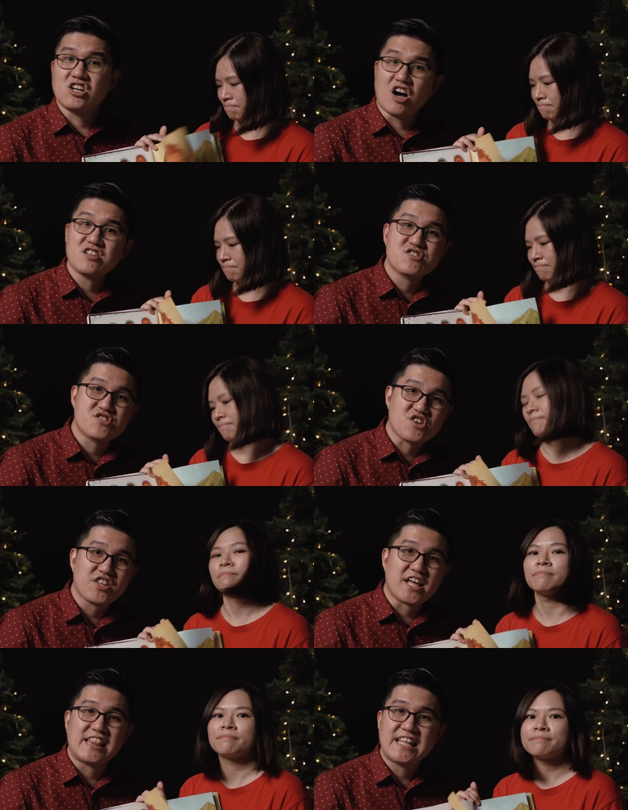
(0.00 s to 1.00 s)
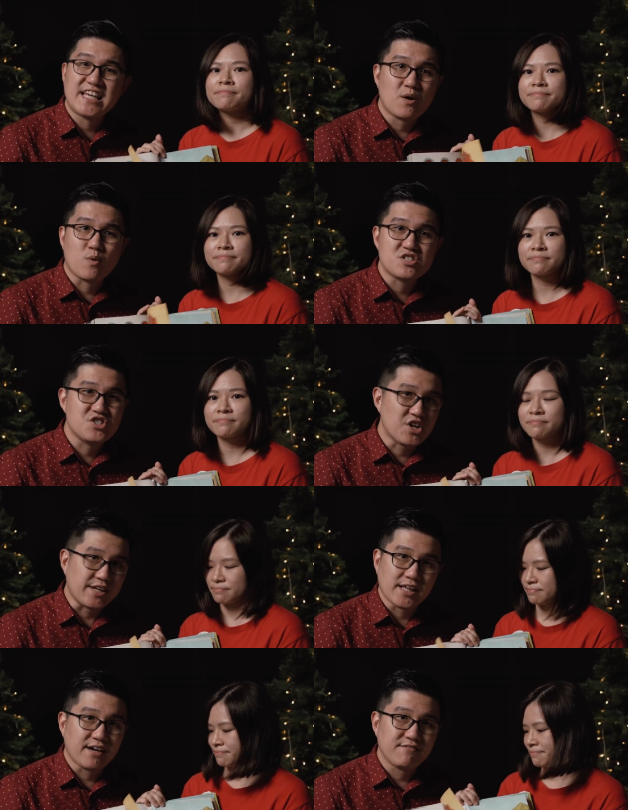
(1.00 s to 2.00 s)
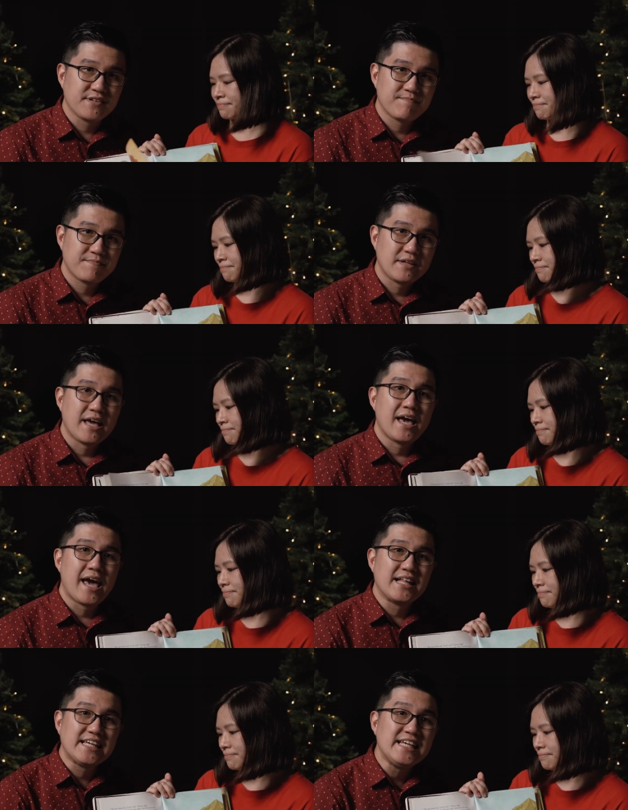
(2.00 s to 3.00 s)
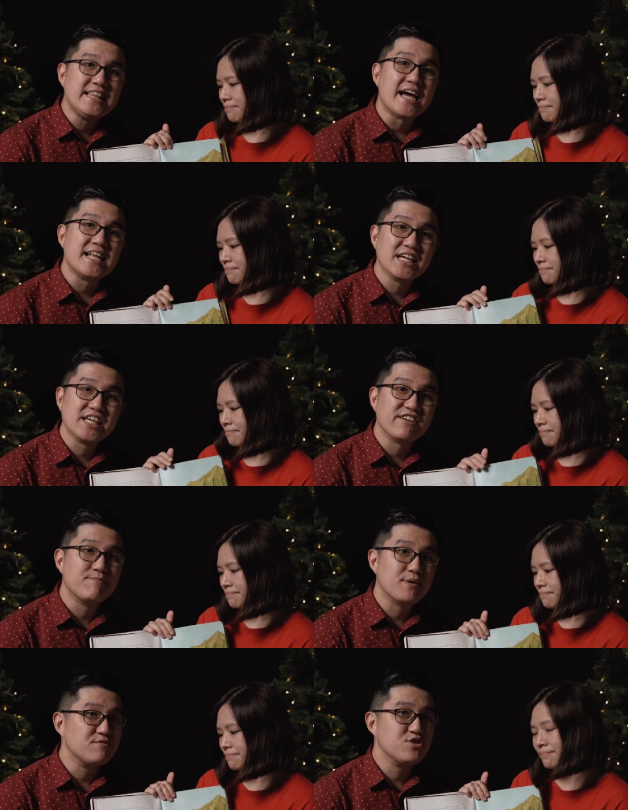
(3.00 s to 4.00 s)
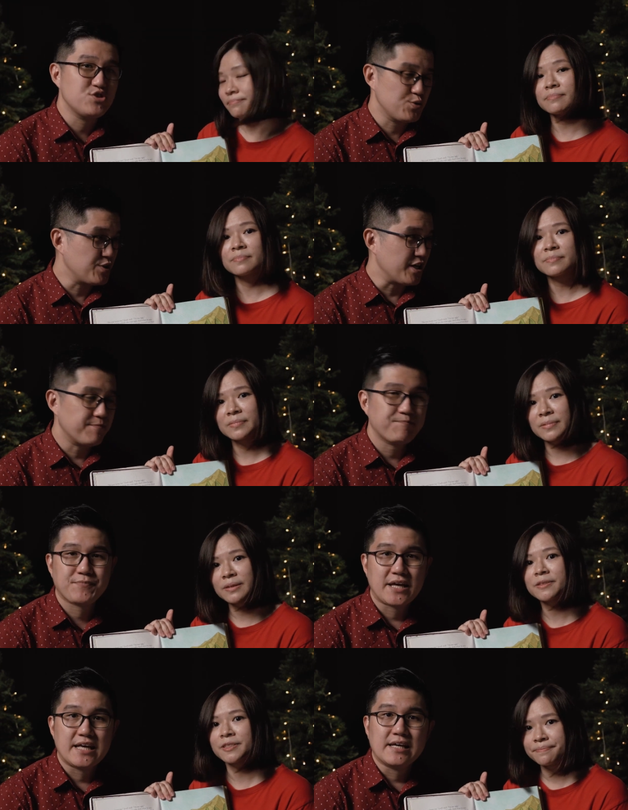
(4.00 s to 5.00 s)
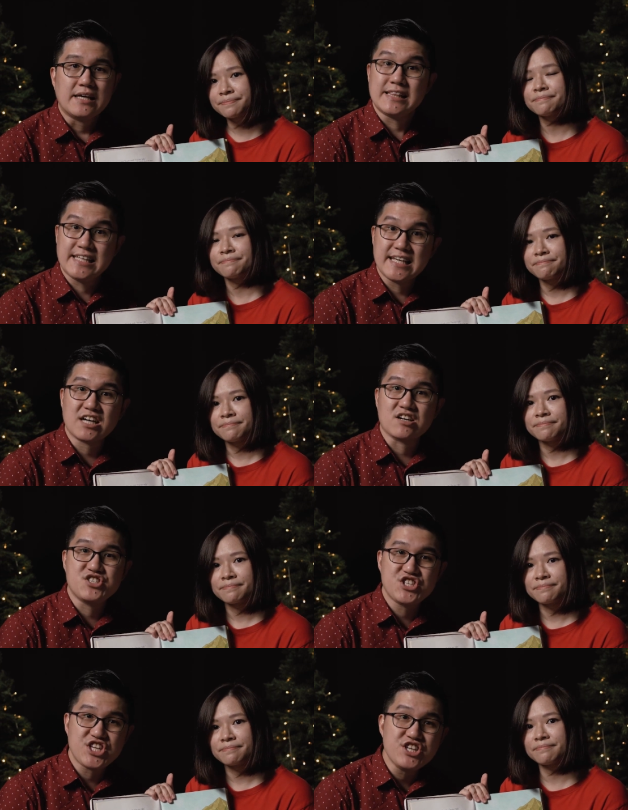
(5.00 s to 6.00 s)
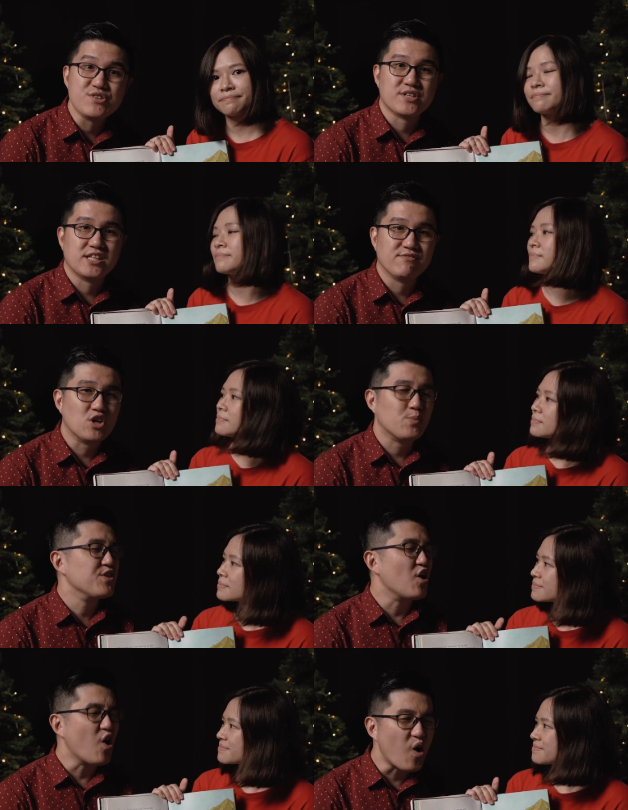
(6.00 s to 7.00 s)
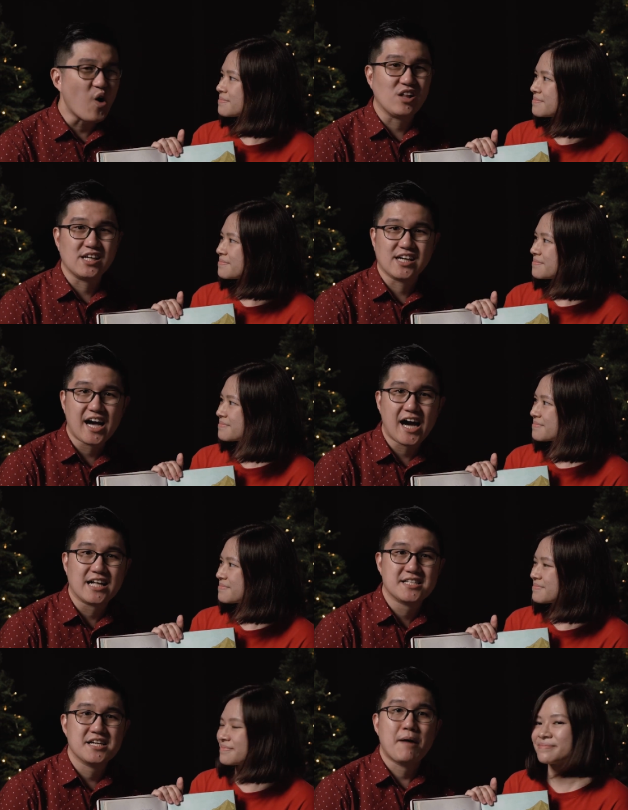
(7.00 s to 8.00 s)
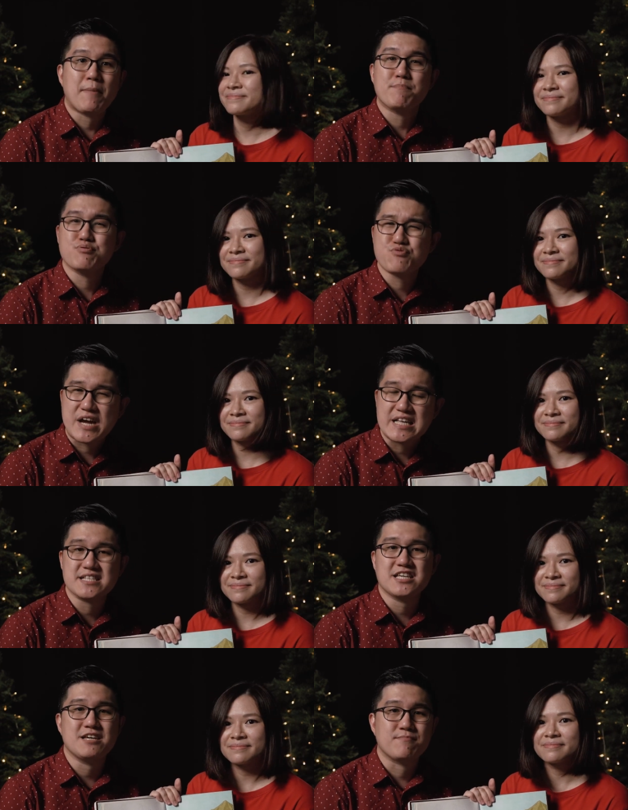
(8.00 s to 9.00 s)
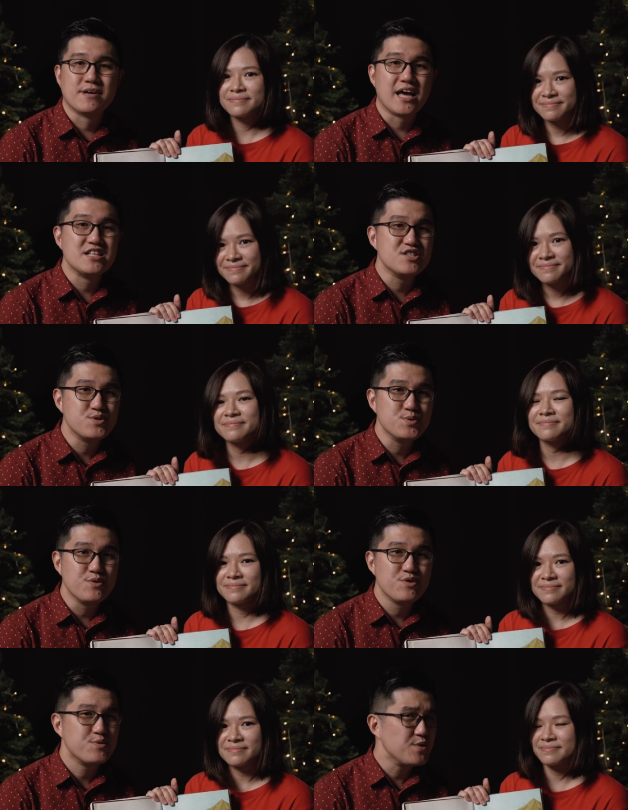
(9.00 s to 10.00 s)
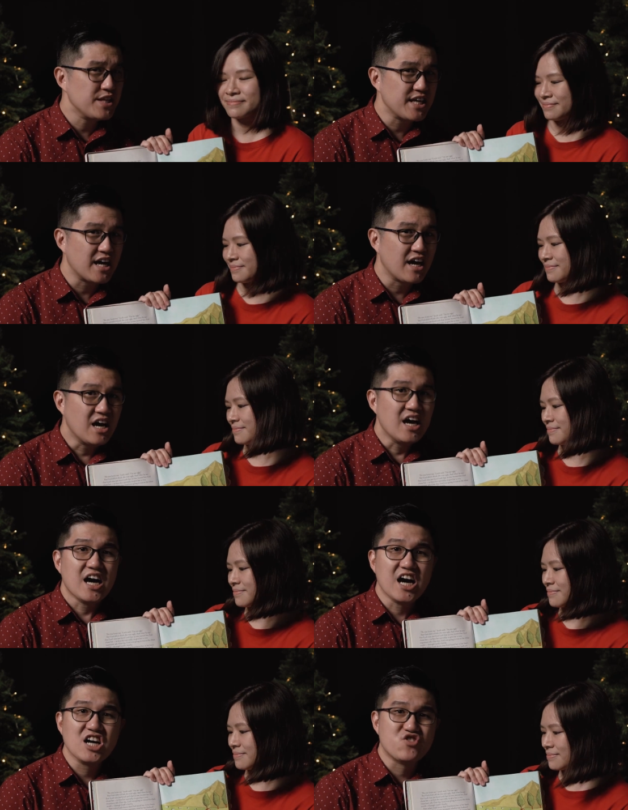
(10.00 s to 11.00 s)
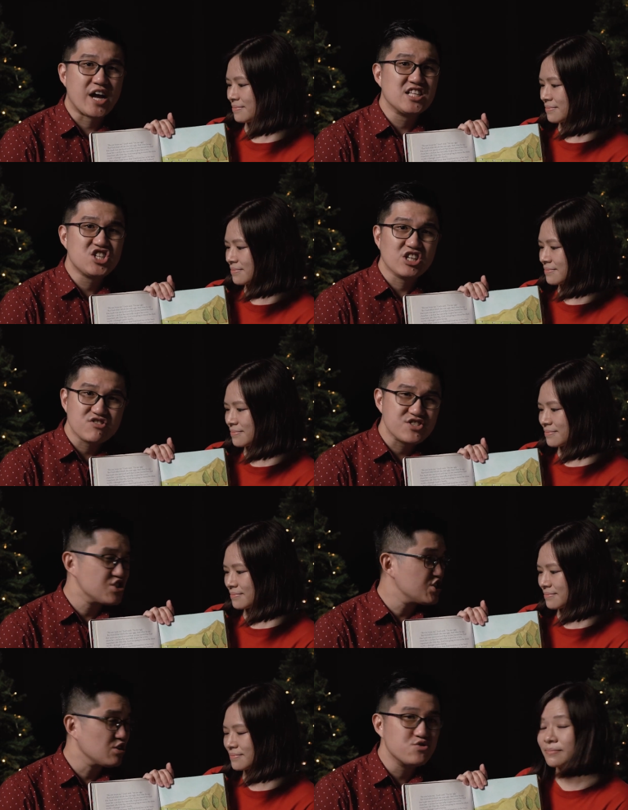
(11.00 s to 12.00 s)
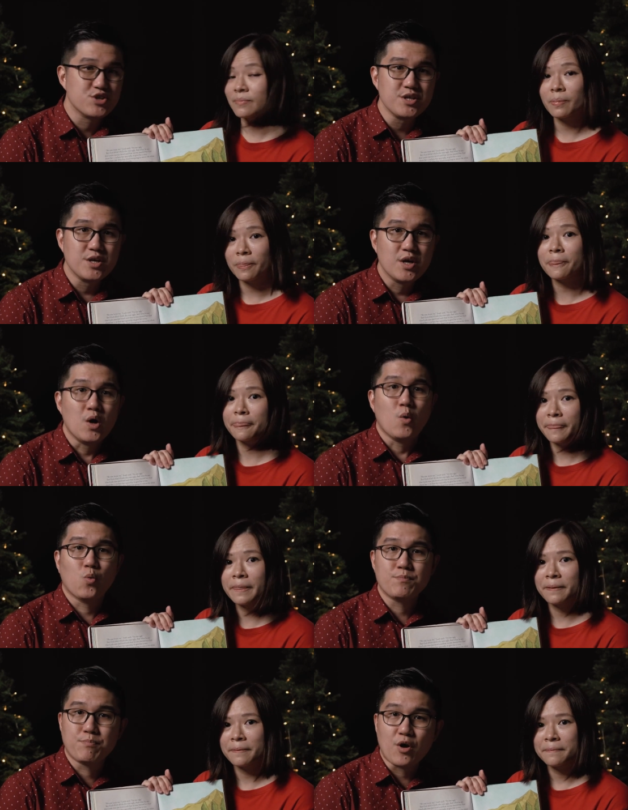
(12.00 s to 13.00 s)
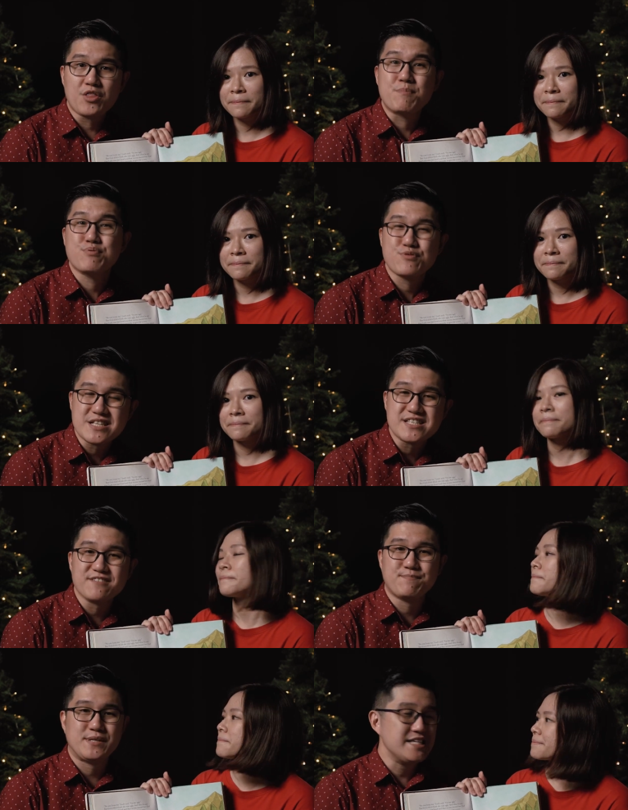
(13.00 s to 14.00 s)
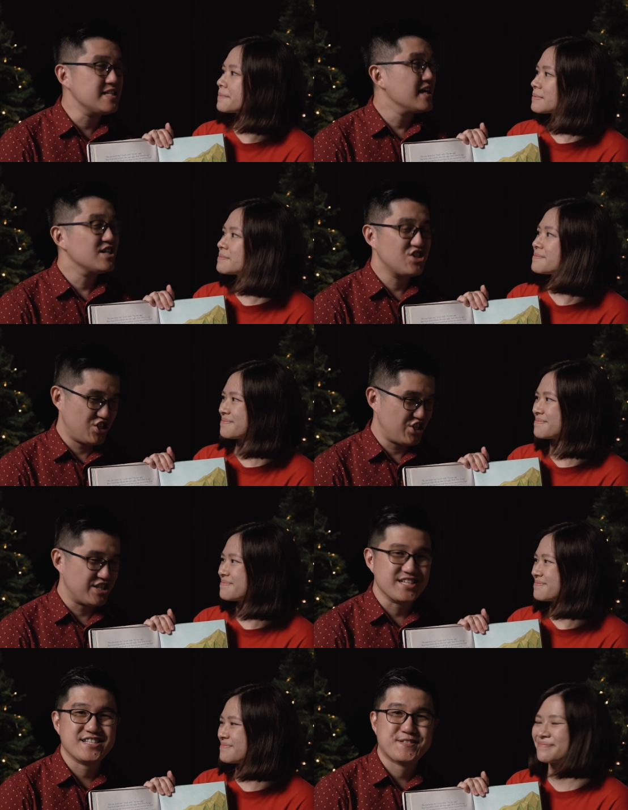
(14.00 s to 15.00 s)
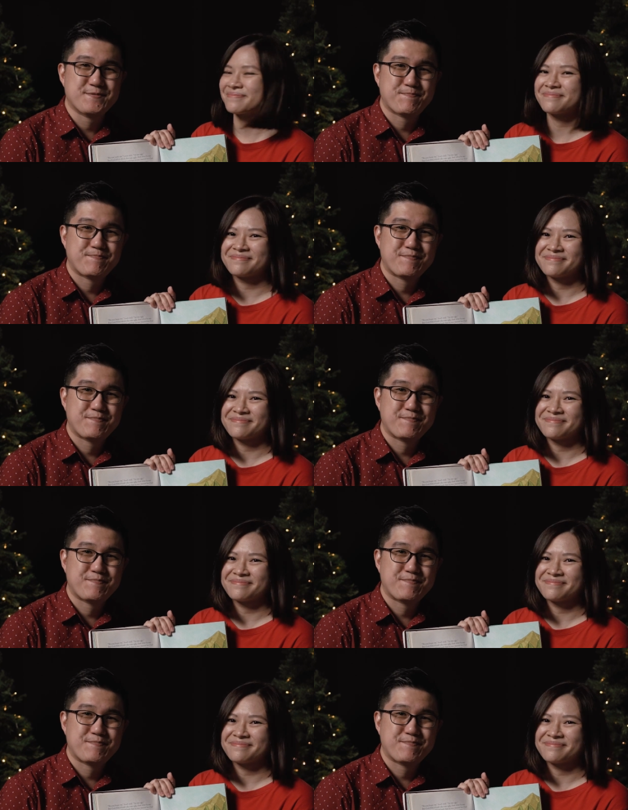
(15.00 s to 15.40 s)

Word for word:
Speaker 1: God saw that Leah was not loved, and he let her give birth to Judah. Leah continued to love God with all her heart by praising Him, and soon through Leah, her grandchildren's children would bore the Prince of Peace, Jesus.